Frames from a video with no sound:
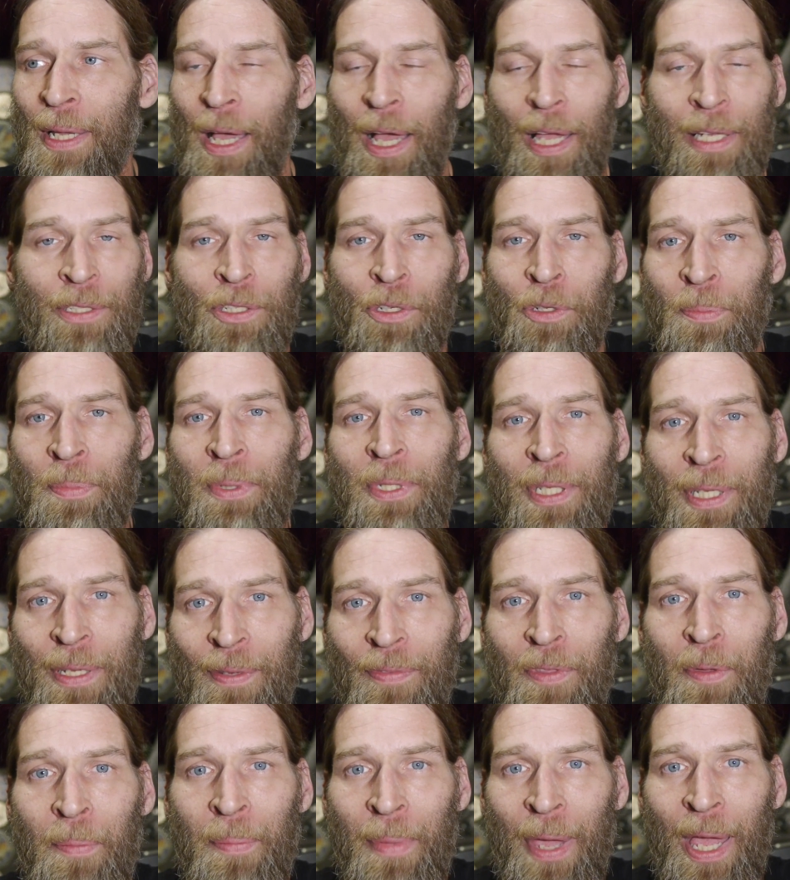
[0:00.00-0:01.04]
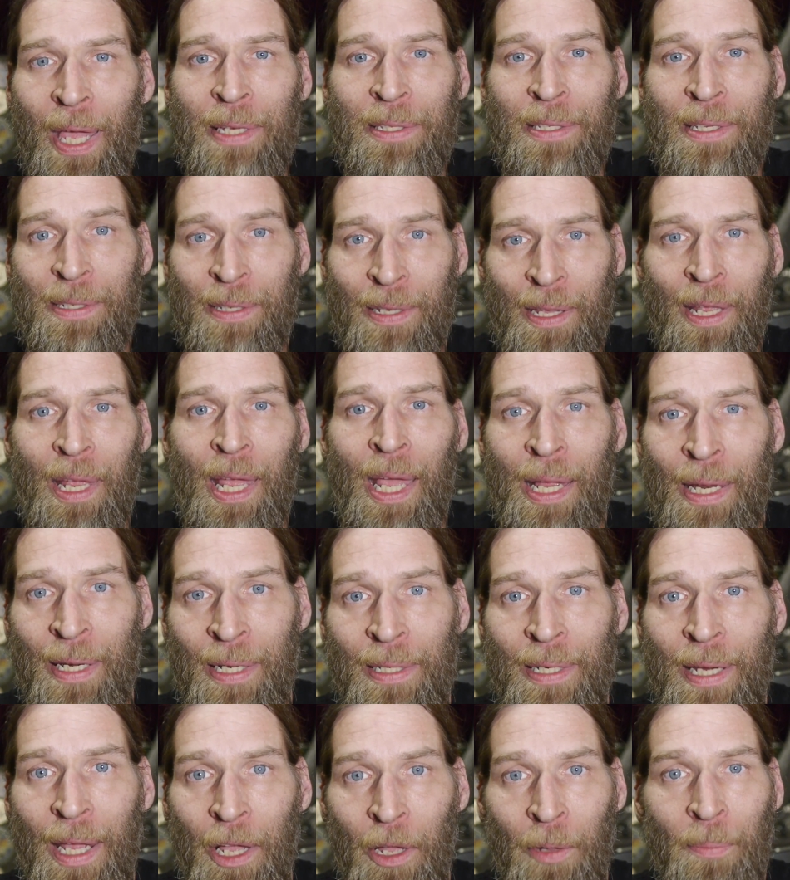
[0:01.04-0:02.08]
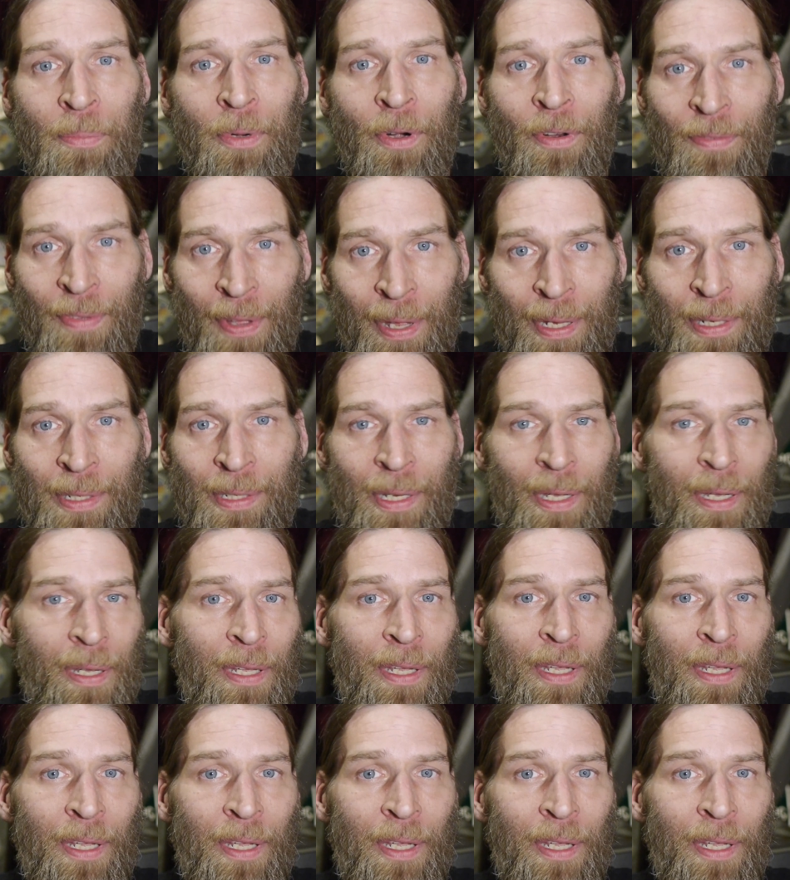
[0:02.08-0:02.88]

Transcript: I do believe that masks can help prevent